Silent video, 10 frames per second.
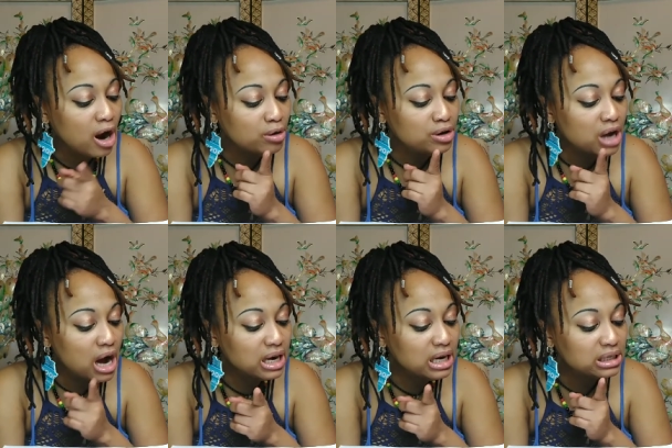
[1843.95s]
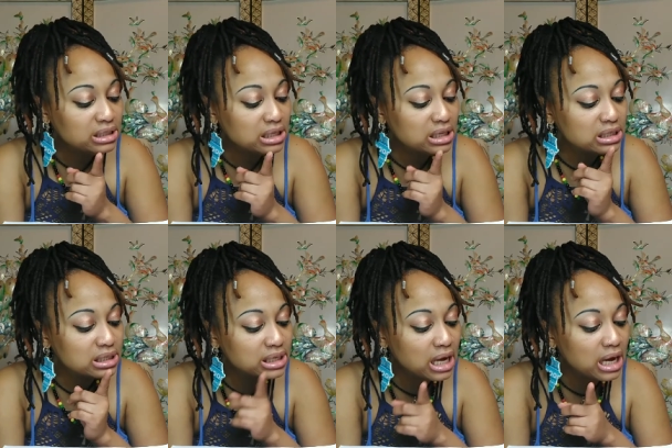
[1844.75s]
And her youngest
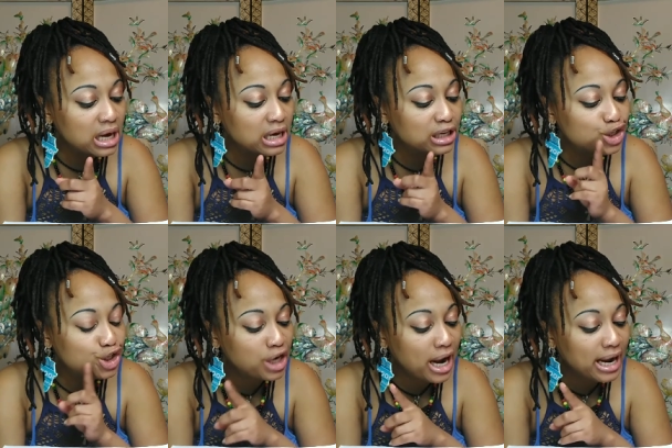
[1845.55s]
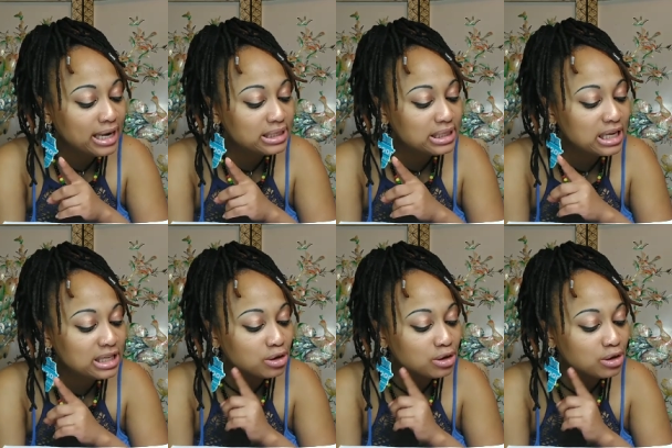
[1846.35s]
son, Chase,